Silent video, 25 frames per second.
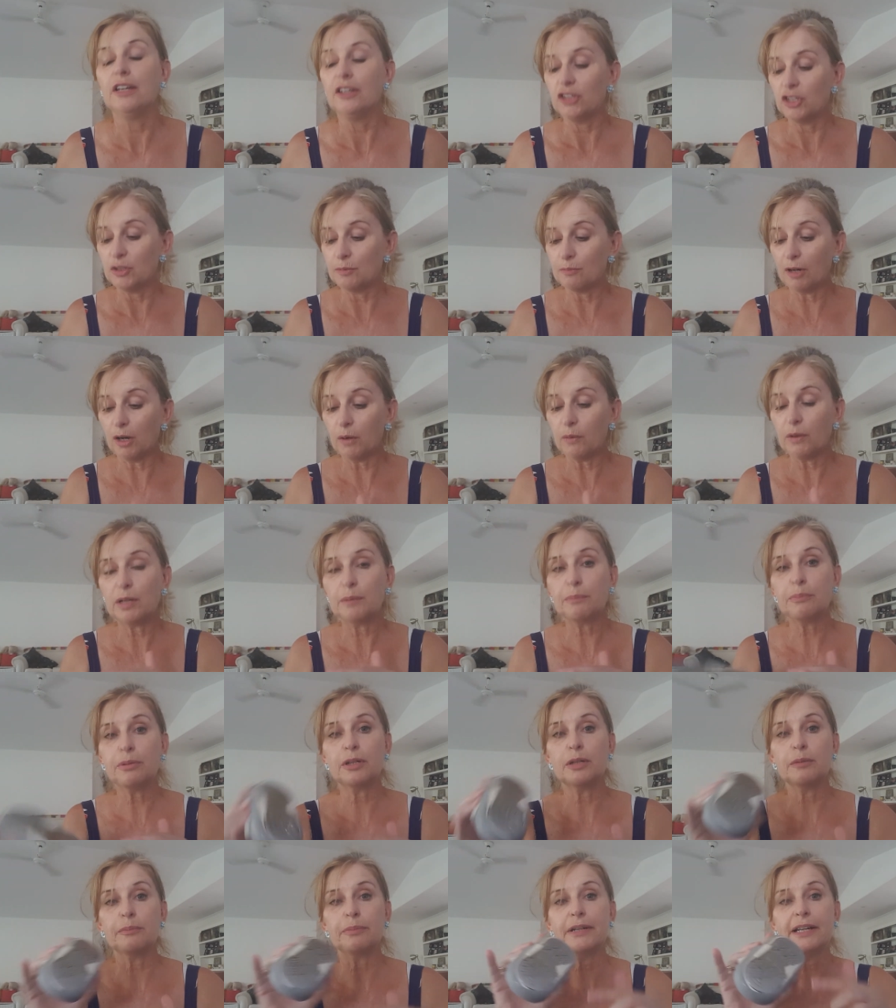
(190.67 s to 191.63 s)
You might want to
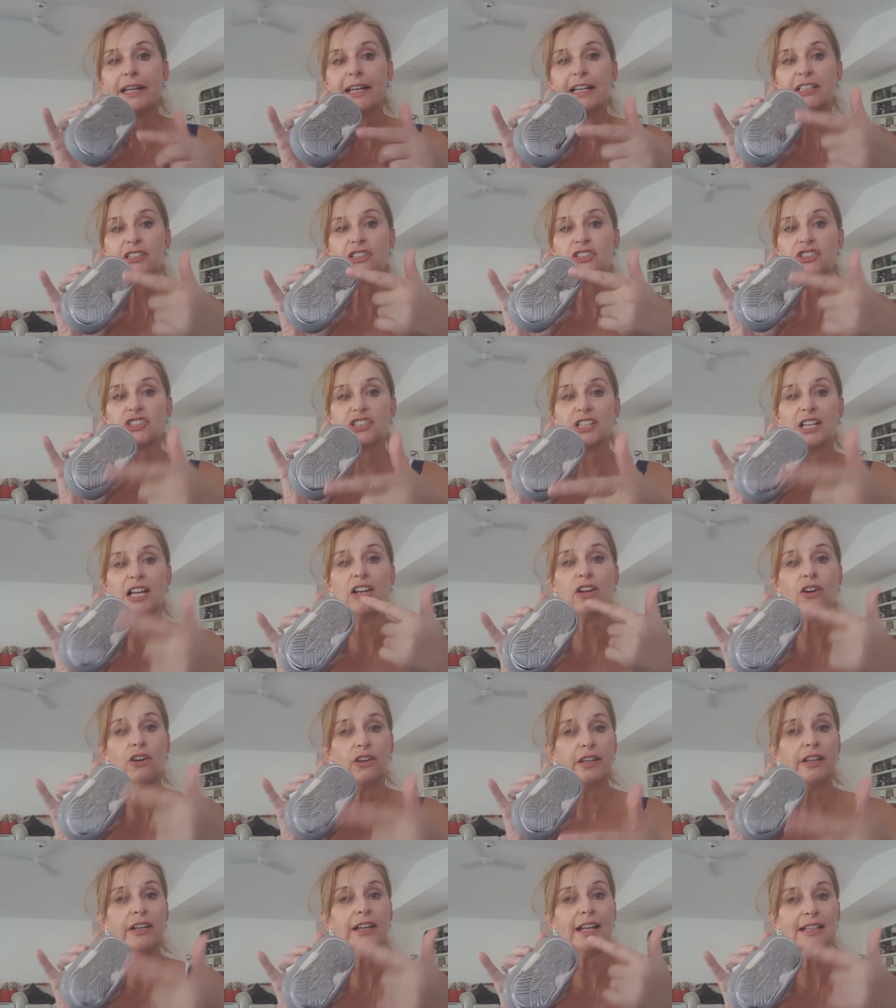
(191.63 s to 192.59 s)
put a bit of extra gel
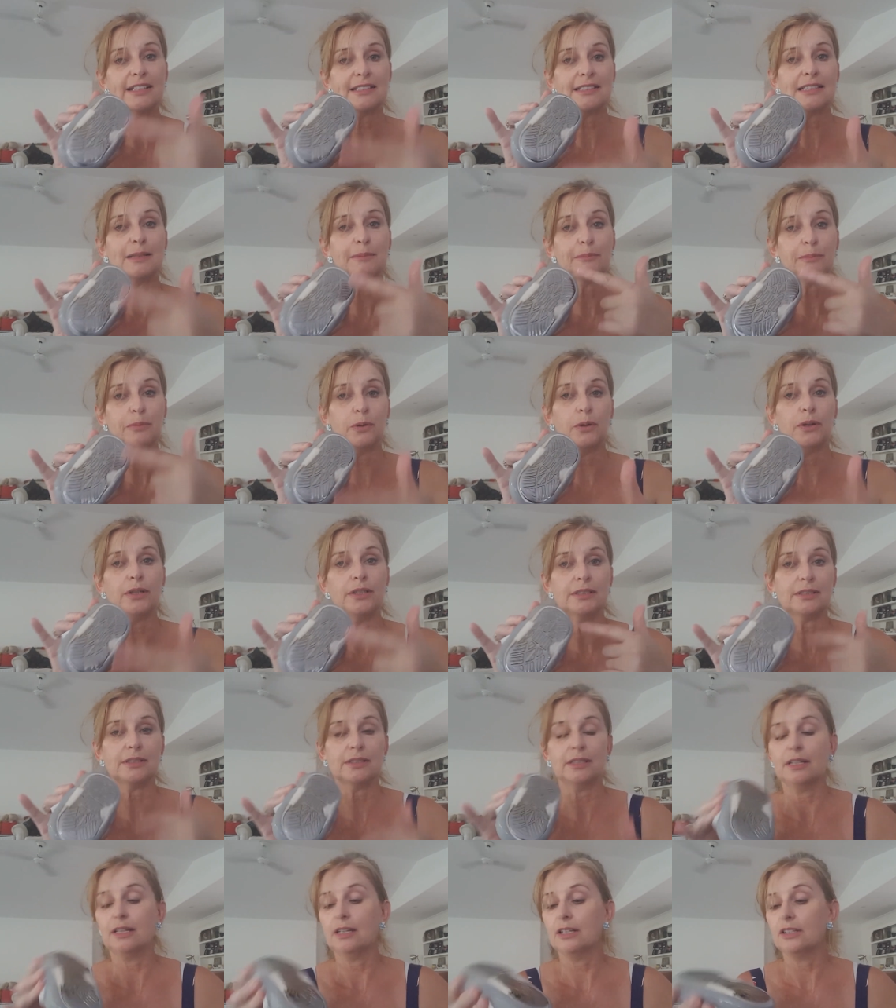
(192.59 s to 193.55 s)
on it at some point
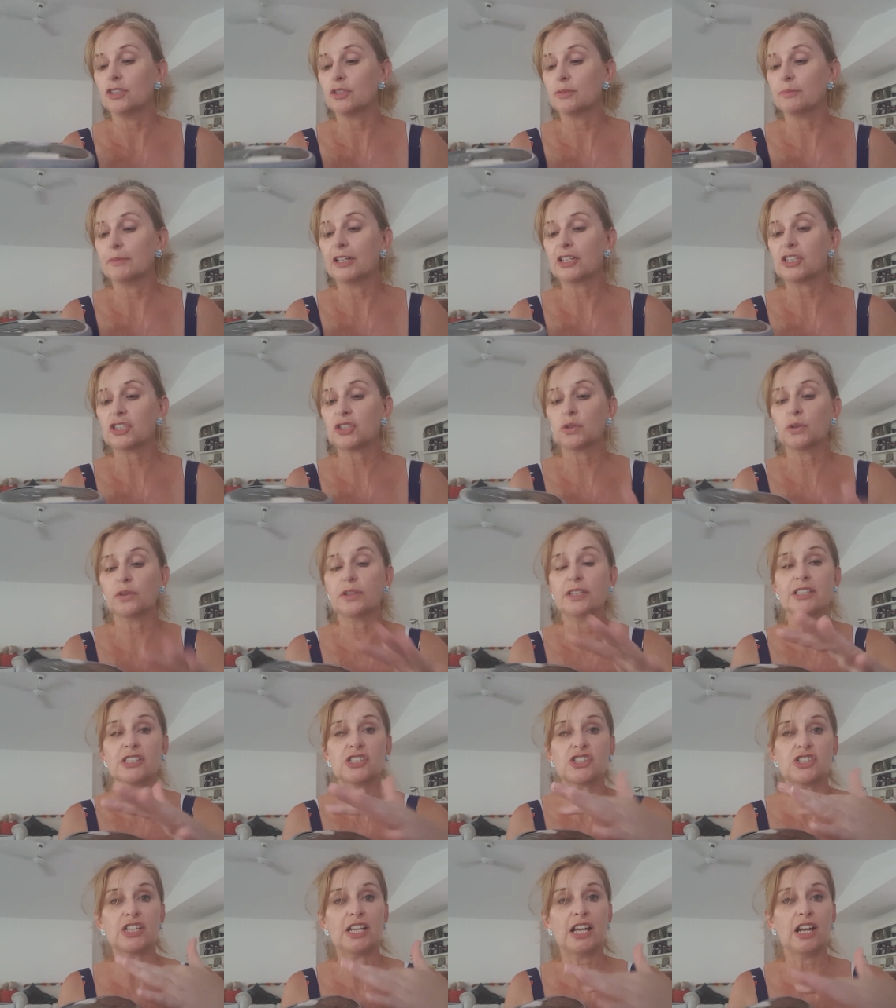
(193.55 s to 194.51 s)
to make sure
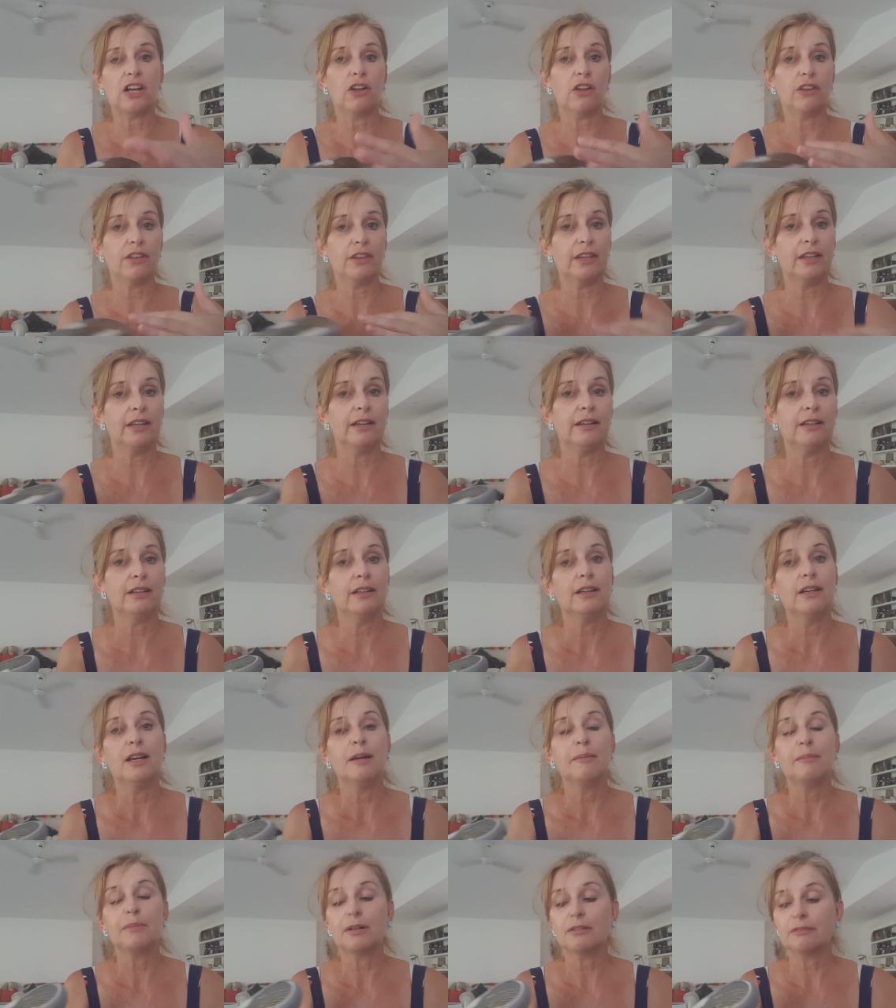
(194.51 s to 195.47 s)
there's gel on there,
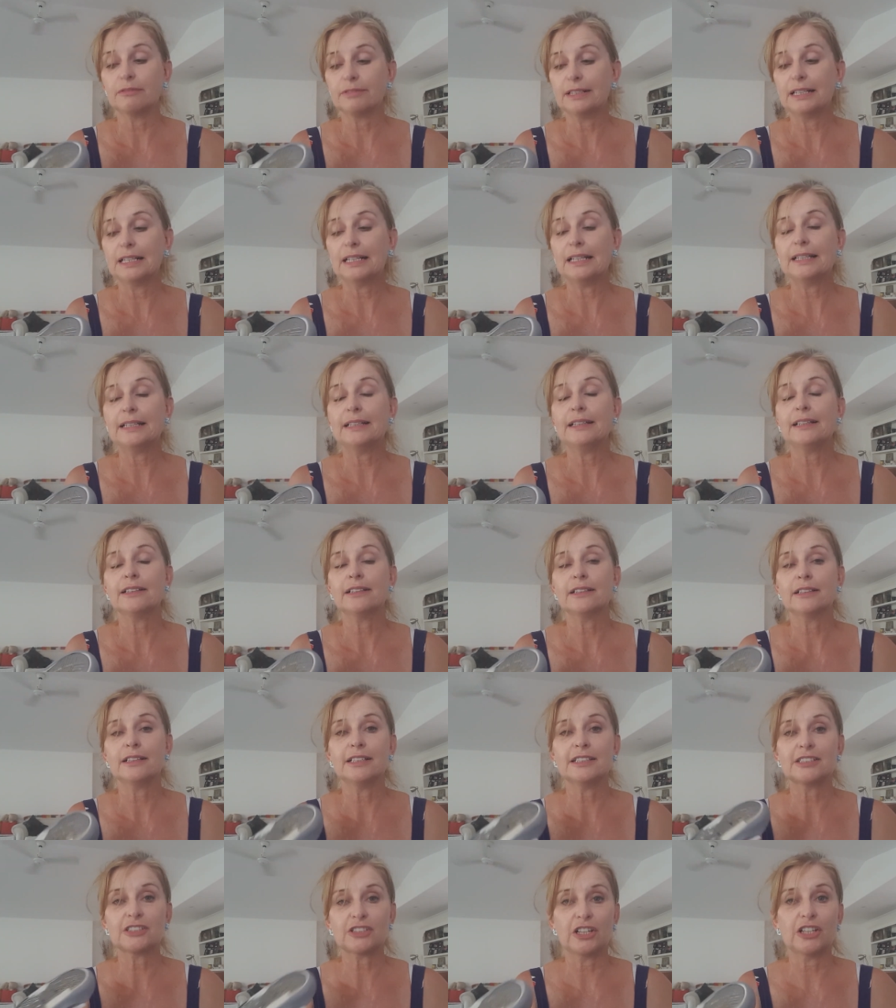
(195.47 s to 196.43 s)
but really
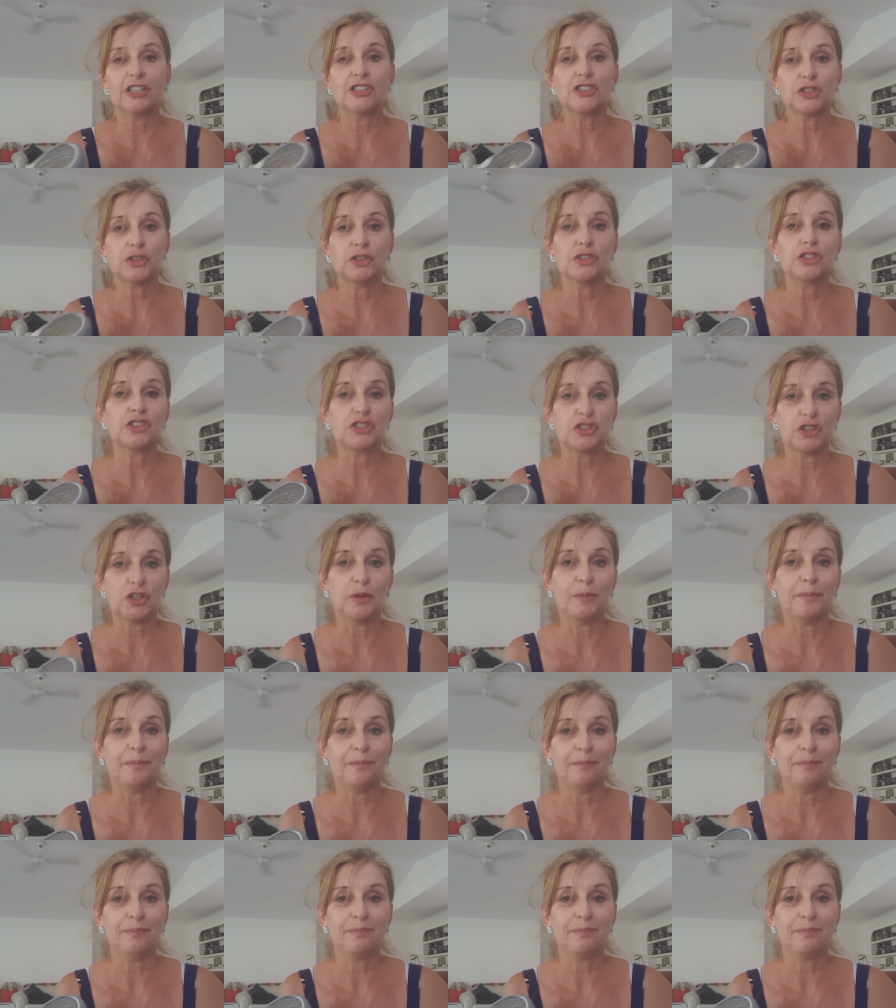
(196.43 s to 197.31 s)
it's going to do the job.